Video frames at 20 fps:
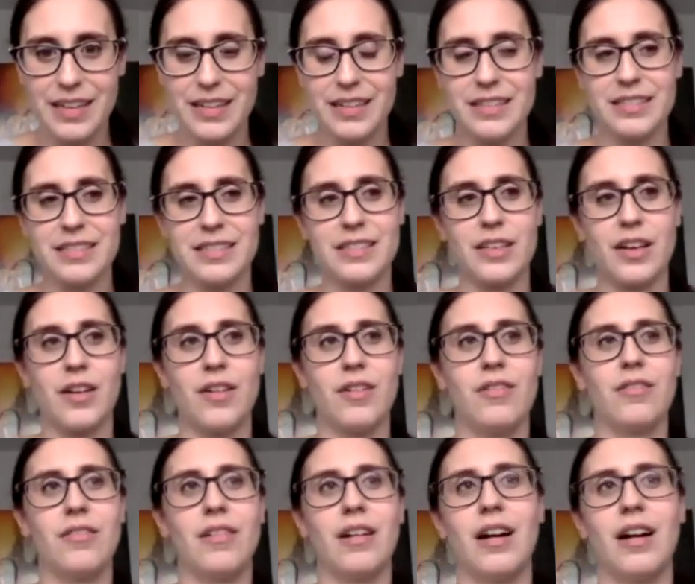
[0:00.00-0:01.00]

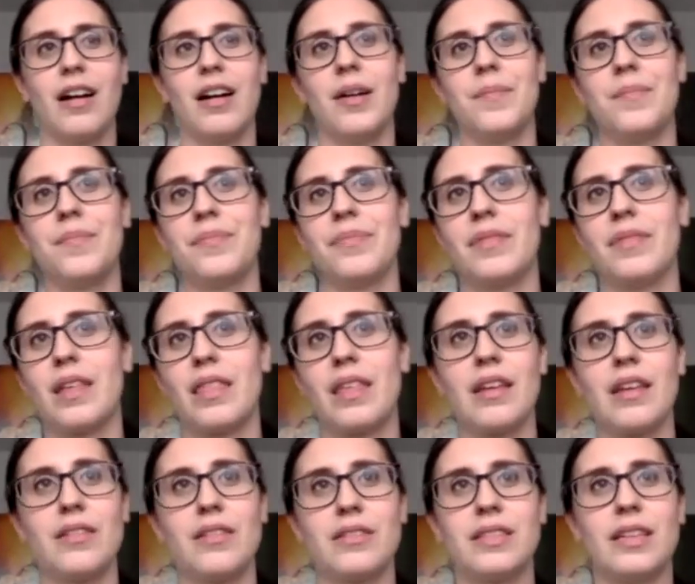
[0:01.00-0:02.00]
So the
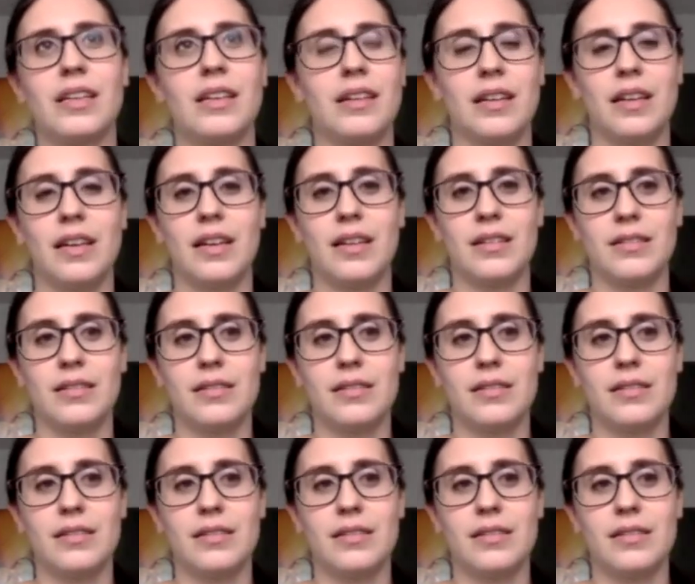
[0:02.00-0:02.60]
theater scene in